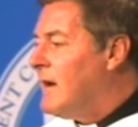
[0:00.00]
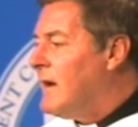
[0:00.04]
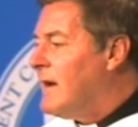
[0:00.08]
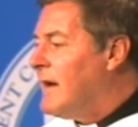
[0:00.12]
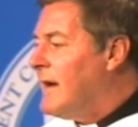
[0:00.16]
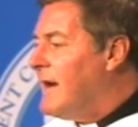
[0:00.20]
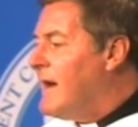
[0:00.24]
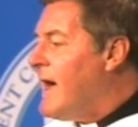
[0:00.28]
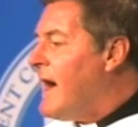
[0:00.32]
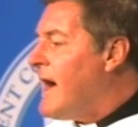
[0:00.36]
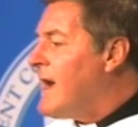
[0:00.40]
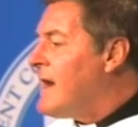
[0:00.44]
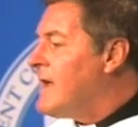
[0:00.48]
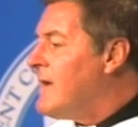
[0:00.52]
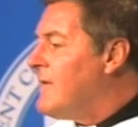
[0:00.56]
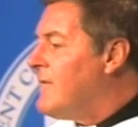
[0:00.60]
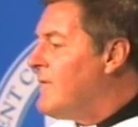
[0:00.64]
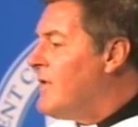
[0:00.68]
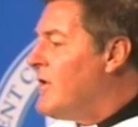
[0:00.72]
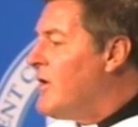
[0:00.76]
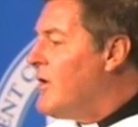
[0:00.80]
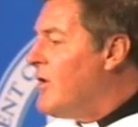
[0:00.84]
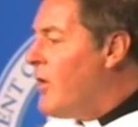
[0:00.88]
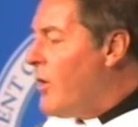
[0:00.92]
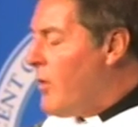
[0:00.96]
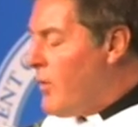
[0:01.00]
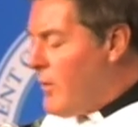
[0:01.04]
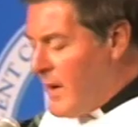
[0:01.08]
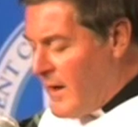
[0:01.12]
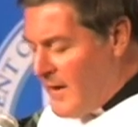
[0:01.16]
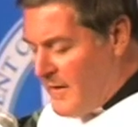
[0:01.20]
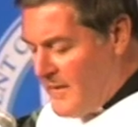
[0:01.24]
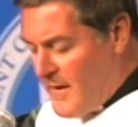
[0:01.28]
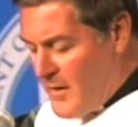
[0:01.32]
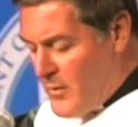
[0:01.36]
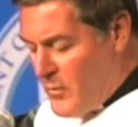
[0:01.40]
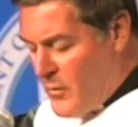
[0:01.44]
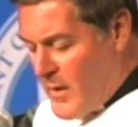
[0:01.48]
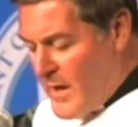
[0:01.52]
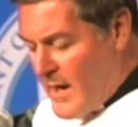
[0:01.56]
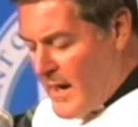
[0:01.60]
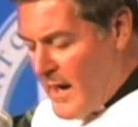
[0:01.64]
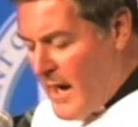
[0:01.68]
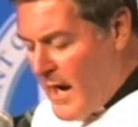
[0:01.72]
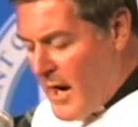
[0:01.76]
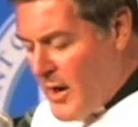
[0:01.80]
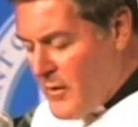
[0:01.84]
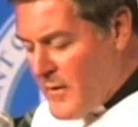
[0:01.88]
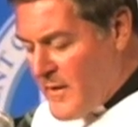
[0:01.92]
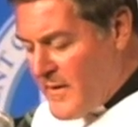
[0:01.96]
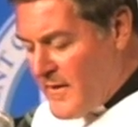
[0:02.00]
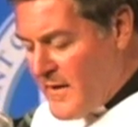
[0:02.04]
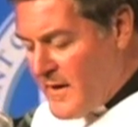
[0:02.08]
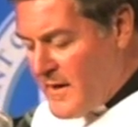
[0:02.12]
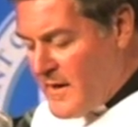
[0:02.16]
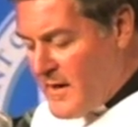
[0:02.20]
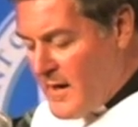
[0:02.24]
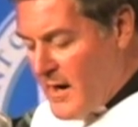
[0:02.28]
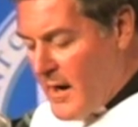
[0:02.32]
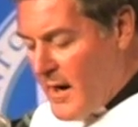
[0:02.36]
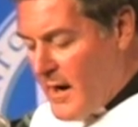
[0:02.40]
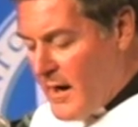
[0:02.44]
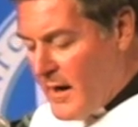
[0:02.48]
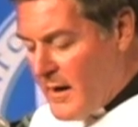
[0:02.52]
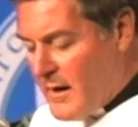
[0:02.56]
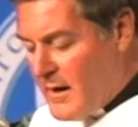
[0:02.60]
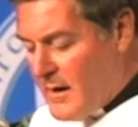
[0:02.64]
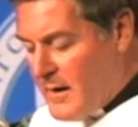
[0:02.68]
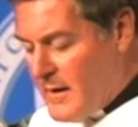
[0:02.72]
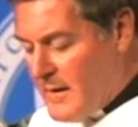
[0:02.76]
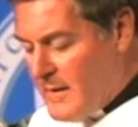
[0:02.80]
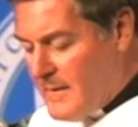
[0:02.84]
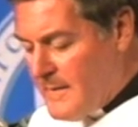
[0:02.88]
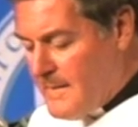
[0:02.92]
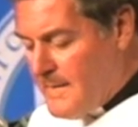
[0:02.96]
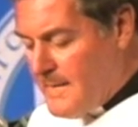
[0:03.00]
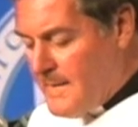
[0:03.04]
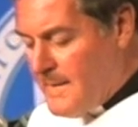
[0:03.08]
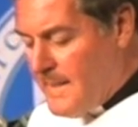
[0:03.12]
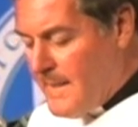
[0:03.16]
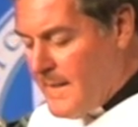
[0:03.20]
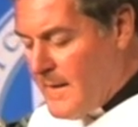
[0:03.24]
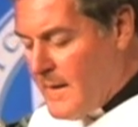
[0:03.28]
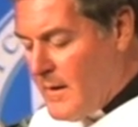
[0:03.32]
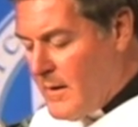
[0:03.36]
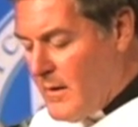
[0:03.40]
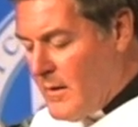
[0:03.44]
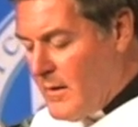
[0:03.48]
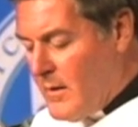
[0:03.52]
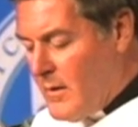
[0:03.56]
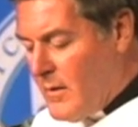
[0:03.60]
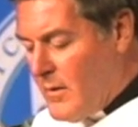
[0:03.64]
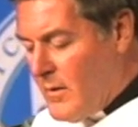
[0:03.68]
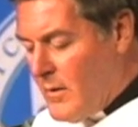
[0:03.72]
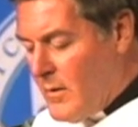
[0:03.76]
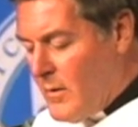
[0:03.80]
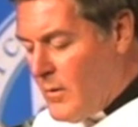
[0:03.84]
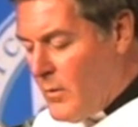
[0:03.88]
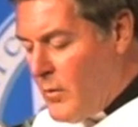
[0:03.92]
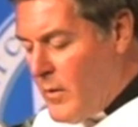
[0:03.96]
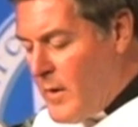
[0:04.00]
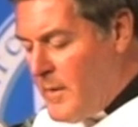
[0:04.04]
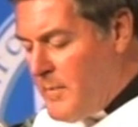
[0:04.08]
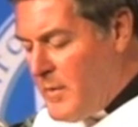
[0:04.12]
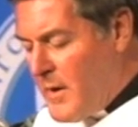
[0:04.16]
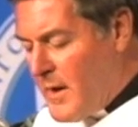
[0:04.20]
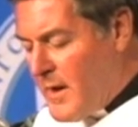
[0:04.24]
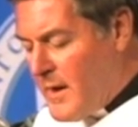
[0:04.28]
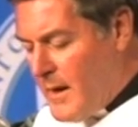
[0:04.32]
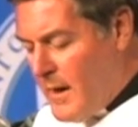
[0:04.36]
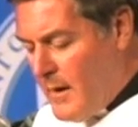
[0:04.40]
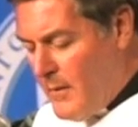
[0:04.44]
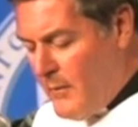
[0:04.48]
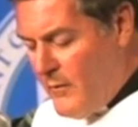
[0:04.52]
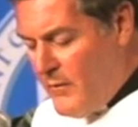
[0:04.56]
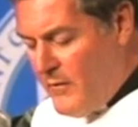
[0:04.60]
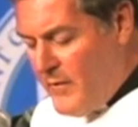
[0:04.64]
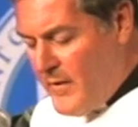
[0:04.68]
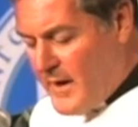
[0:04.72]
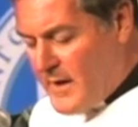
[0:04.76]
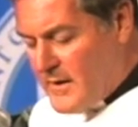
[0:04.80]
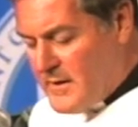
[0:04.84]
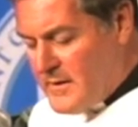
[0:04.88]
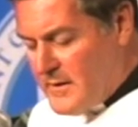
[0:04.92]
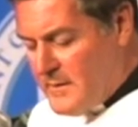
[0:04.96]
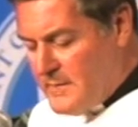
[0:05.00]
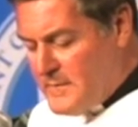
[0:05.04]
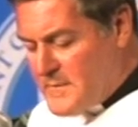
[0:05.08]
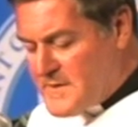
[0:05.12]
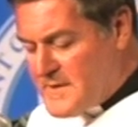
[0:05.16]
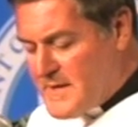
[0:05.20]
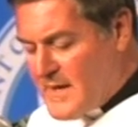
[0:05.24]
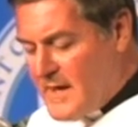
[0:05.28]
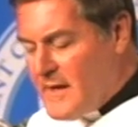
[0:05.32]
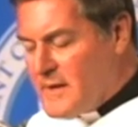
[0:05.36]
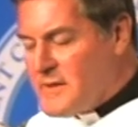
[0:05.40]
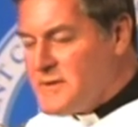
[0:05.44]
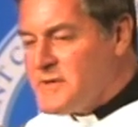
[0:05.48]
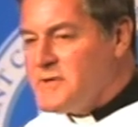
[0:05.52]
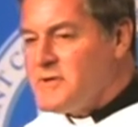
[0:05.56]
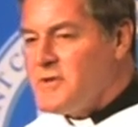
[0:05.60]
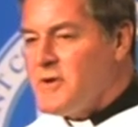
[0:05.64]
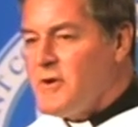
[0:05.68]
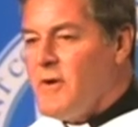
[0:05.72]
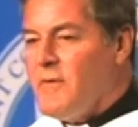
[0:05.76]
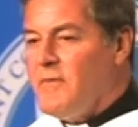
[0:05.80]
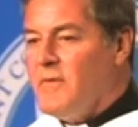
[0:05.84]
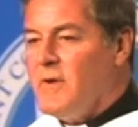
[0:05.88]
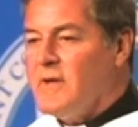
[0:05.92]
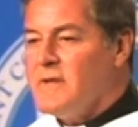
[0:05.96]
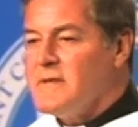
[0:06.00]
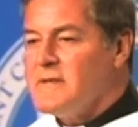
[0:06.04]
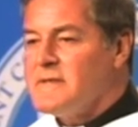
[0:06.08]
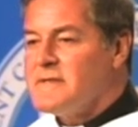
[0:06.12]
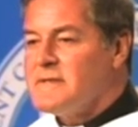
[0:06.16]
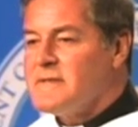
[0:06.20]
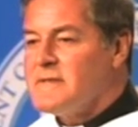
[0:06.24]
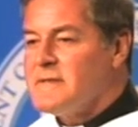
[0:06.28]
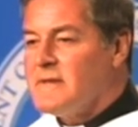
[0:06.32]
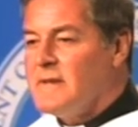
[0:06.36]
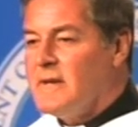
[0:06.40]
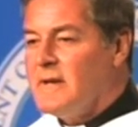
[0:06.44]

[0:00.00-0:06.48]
not even knowing that we are in the dark, we become victims and servants